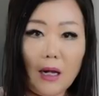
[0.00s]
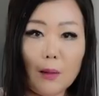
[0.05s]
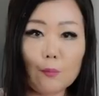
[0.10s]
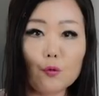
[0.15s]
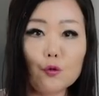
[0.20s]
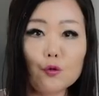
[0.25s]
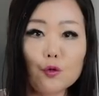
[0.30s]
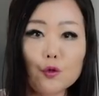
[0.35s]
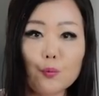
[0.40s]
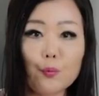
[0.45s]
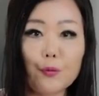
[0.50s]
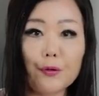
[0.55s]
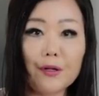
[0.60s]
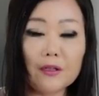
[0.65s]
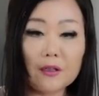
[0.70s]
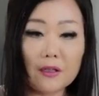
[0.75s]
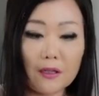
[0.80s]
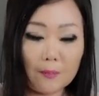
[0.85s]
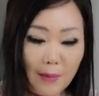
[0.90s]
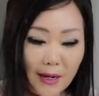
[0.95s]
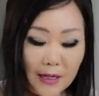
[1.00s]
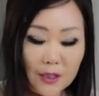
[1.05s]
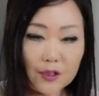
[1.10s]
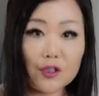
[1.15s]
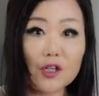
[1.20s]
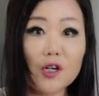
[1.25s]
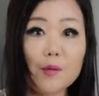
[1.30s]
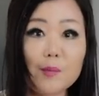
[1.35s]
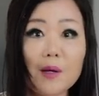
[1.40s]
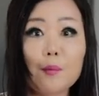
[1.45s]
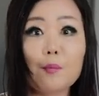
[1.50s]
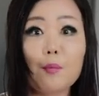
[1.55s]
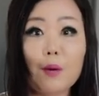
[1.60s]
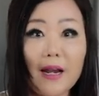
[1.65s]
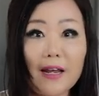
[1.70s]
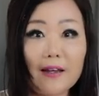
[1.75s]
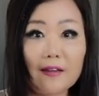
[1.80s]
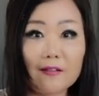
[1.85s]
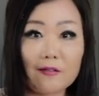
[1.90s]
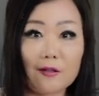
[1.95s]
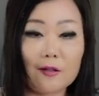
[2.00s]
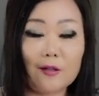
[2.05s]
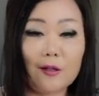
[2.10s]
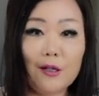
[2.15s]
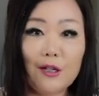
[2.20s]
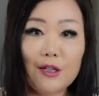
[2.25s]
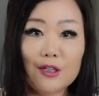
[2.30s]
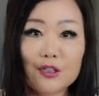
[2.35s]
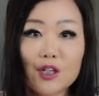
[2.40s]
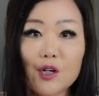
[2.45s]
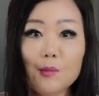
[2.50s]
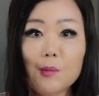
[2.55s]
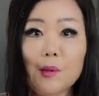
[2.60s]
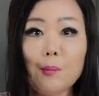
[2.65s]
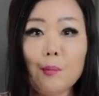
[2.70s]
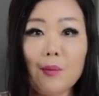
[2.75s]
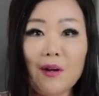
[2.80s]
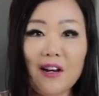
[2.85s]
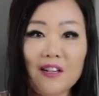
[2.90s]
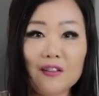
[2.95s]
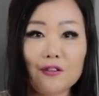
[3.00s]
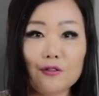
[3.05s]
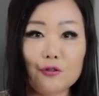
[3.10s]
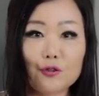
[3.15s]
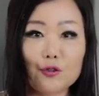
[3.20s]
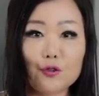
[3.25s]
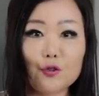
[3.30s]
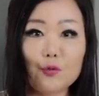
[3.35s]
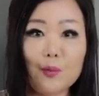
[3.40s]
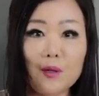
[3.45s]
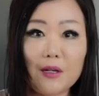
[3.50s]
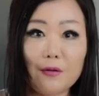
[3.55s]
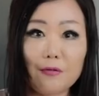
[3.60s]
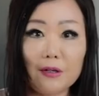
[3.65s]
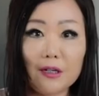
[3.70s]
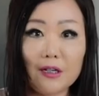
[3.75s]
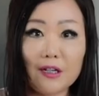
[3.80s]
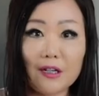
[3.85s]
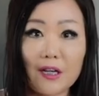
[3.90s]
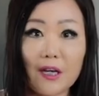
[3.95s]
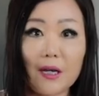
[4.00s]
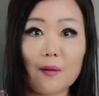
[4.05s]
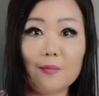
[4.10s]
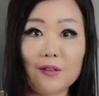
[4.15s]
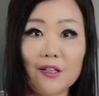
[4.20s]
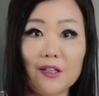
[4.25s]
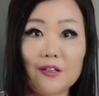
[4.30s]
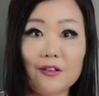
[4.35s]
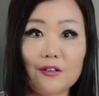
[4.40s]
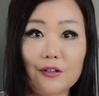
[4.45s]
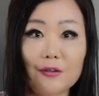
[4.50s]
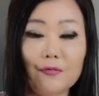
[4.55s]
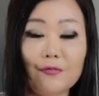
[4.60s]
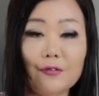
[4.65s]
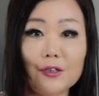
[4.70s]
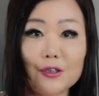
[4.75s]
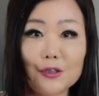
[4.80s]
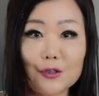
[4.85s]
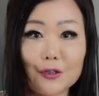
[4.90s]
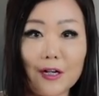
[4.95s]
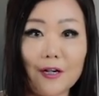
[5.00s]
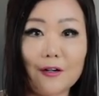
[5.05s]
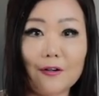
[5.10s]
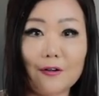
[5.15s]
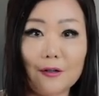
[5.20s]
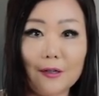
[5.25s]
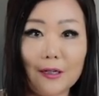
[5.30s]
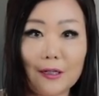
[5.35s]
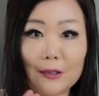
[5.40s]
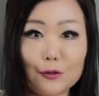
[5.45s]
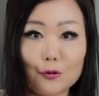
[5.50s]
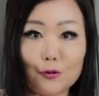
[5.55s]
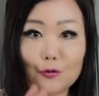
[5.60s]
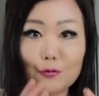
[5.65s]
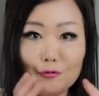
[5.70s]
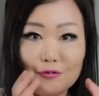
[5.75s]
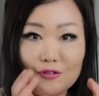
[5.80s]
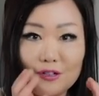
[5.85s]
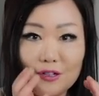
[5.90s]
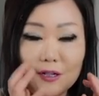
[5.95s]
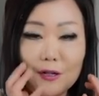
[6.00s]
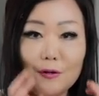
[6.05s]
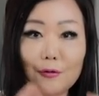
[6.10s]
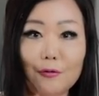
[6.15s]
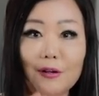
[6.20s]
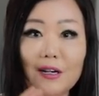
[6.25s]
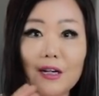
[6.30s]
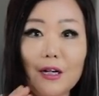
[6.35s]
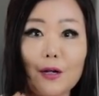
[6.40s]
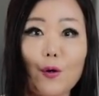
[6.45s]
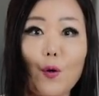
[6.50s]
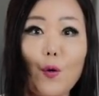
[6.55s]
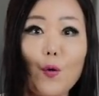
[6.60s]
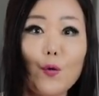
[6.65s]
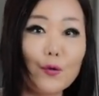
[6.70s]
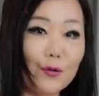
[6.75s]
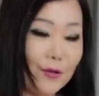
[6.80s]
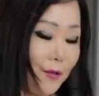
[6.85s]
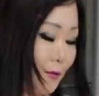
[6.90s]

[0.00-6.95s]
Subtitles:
I'm going to bring them my serving plate. Serving plate should be really kept in the refrigerator. It should be really, really cold.